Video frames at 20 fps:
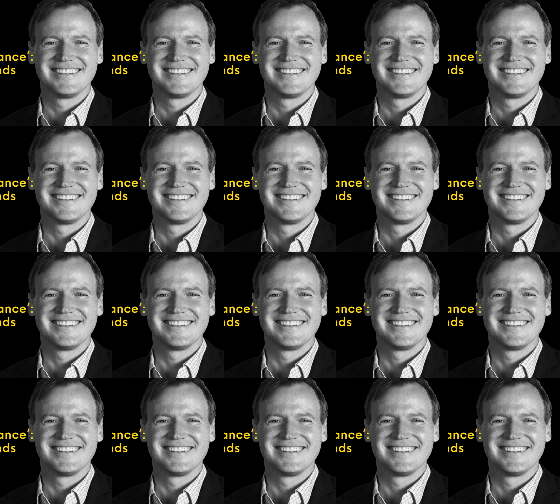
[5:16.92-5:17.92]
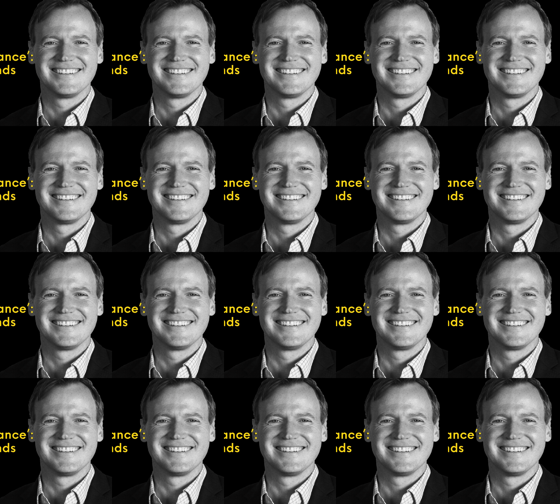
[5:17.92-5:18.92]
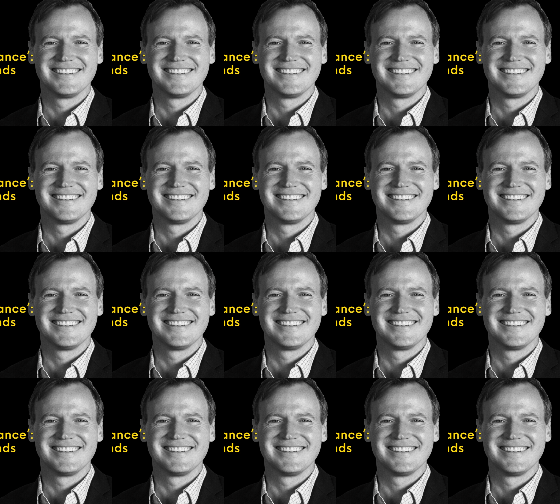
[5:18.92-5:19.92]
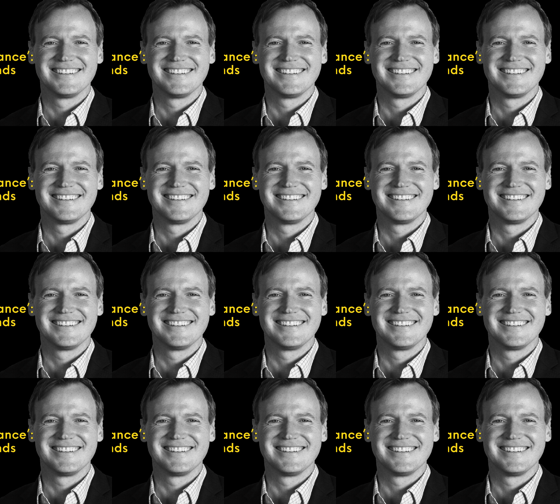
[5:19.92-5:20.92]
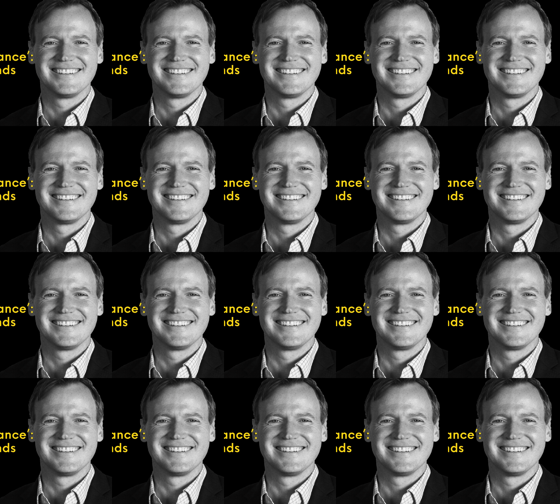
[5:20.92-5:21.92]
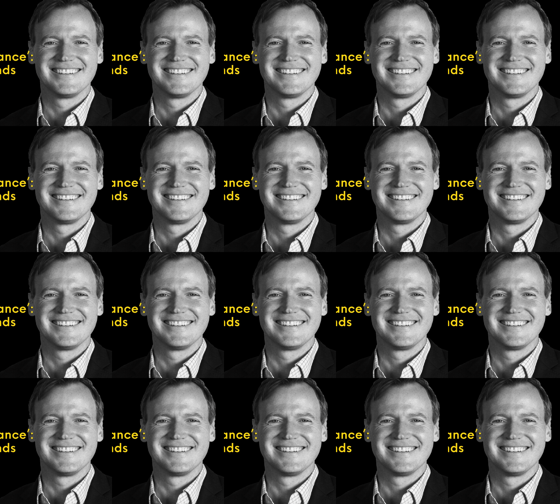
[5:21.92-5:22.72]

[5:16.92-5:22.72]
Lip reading: [no speech]